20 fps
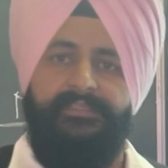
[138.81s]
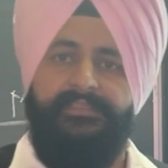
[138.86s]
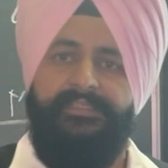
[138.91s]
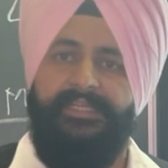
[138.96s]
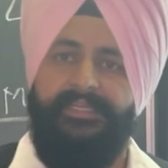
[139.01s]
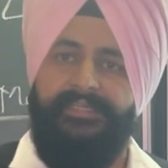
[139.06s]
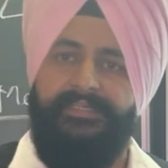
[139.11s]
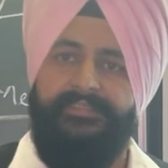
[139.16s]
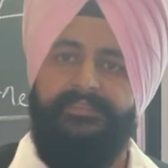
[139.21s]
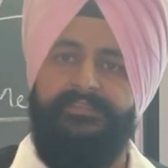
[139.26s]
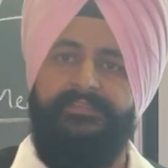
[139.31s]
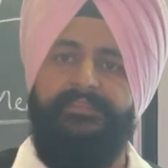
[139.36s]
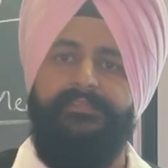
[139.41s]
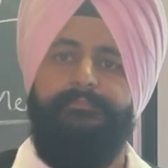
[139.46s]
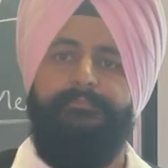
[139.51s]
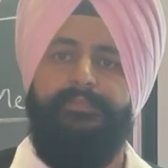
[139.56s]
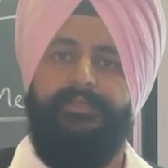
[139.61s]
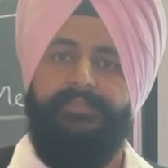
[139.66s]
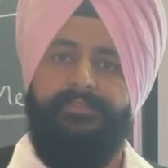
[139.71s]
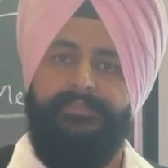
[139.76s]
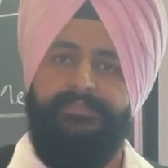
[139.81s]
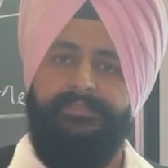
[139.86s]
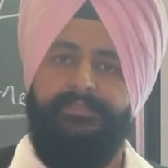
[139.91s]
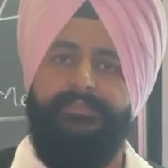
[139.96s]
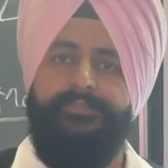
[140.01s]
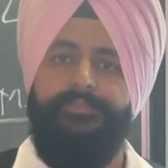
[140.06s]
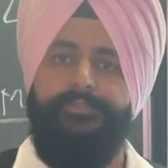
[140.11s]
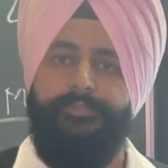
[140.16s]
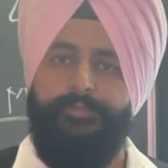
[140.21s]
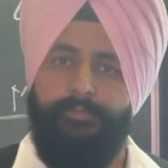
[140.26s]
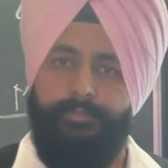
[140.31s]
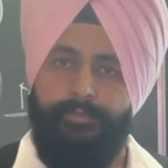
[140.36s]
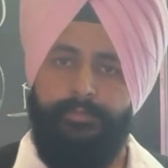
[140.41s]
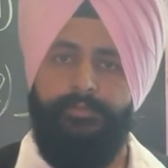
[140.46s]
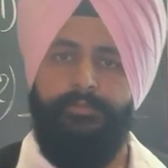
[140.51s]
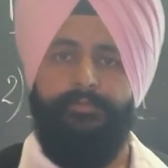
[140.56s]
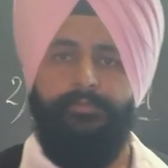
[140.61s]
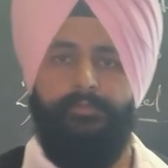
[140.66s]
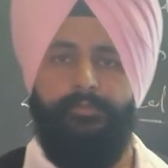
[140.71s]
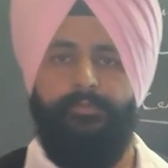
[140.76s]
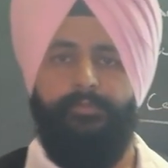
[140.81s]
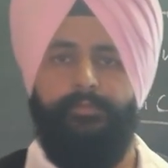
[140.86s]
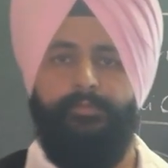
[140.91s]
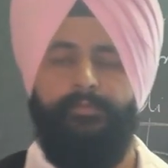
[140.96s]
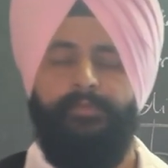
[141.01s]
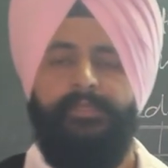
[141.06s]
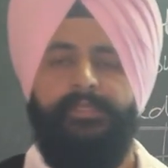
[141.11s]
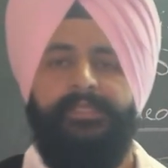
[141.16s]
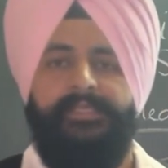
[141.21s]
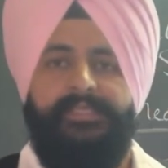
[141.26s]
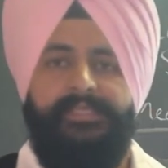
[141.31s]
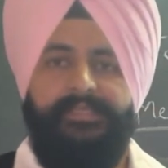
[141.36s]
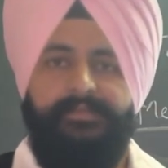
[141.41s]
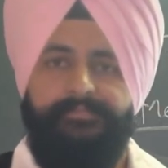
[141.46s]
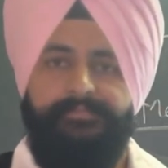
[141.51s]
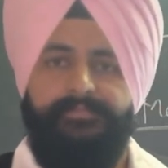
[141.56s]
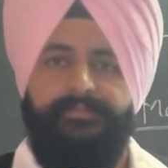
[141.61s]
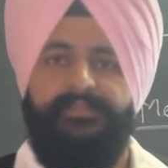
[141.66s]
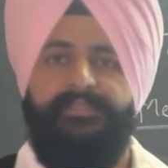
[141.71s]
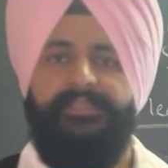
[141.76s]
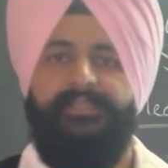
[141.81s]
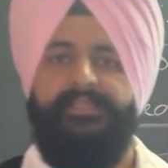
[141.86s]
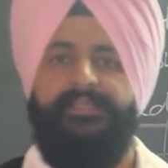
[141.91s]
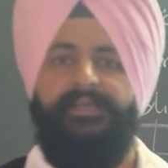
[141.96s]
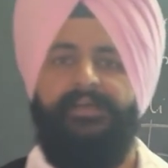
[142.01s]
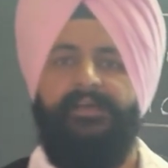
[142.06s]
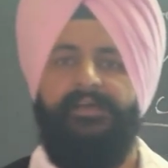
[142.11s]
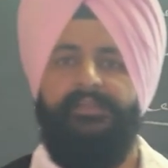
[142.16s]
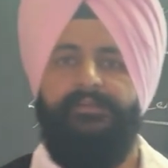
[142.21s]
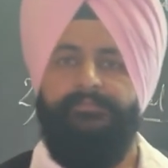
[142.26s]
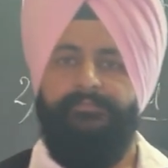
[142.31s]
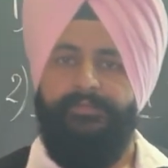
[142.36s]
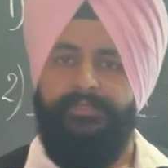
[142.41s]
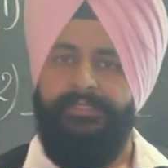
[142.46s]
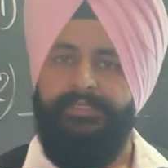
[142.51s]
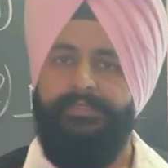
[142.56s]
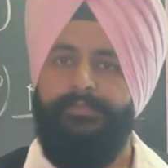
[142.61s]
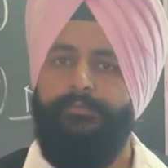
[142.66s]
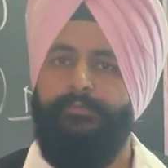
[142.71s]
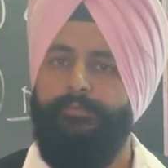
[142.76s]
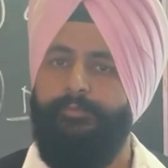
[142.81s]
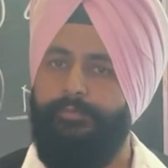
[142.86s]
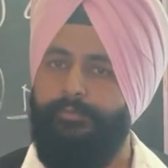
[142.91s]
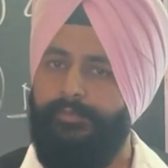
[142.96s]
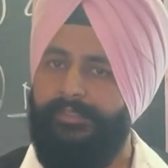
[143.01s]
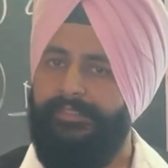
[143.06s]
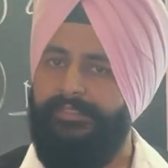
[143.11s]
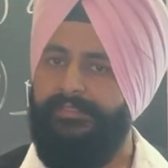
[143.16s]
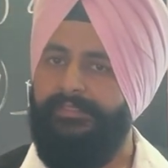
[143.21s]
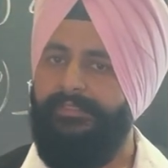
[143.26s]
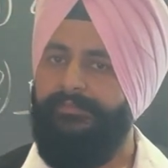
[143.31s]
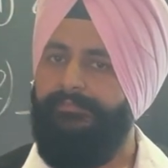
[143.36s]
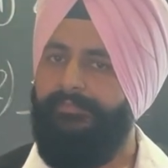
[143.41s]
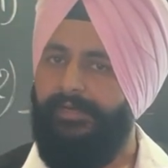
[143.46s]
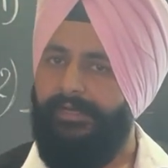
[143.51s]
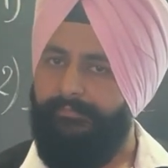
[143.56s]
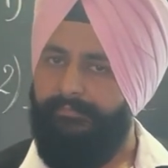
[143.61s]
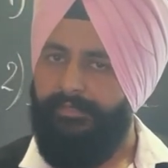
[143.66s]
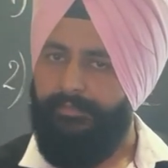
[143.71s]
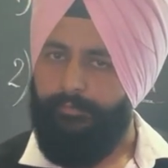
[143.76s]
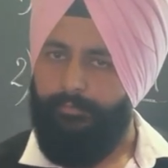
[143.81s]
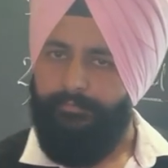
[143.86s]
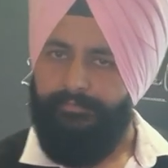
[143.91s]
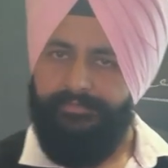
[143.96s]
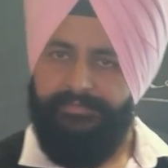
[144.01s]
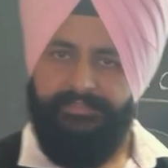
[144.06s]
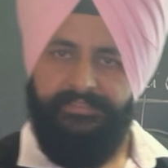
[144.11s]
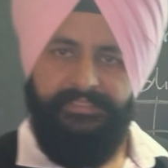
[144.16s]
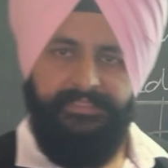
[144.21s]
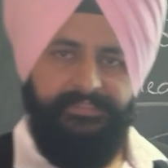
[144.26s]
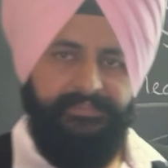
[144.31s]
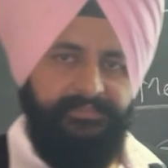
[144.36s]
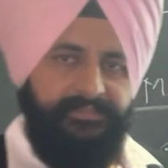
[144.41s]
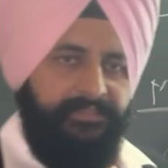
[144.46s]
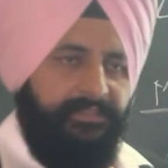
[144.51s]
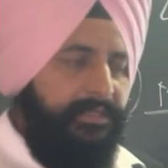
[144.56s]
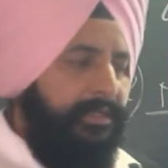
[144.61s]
that the person should know if they are willing to join the pharmacovigilance.